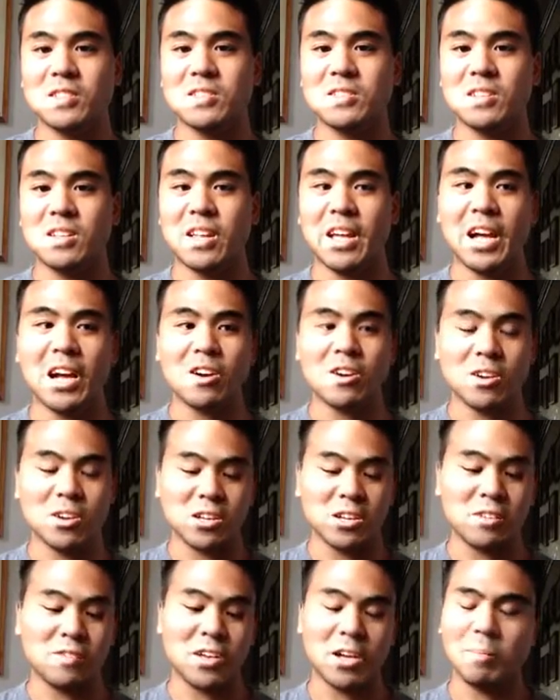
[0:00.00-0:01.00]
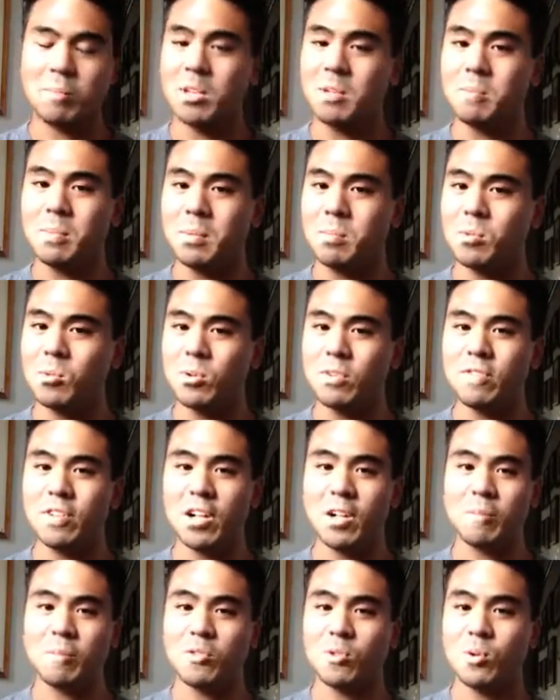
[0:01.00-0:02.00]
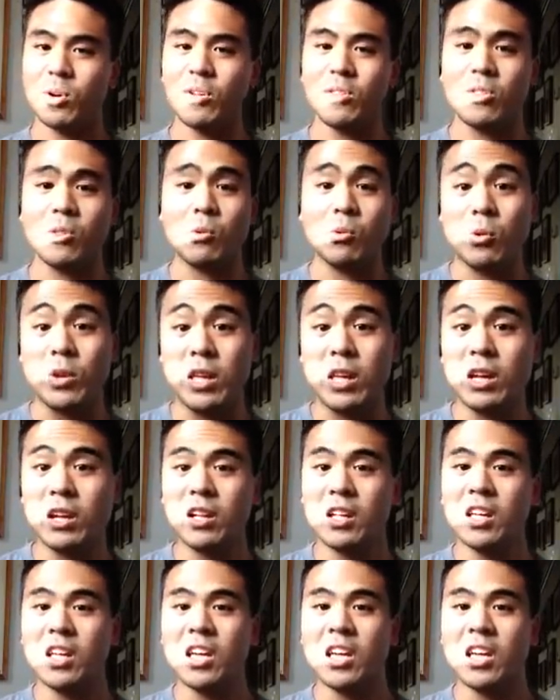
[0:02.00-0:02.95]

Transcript: us an aggregate of how many people we've helped throughout the week,